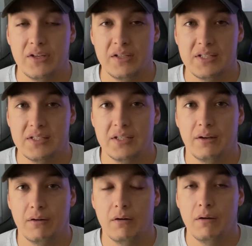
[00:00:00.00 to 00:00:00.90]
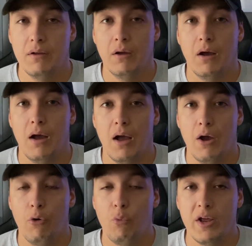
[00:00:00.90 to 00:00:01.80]
to consider
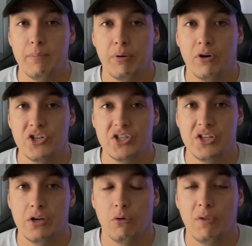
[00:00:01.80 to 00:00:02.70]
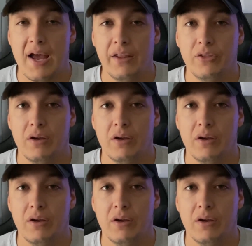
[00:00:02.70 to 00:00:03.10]
when purchasing your lot.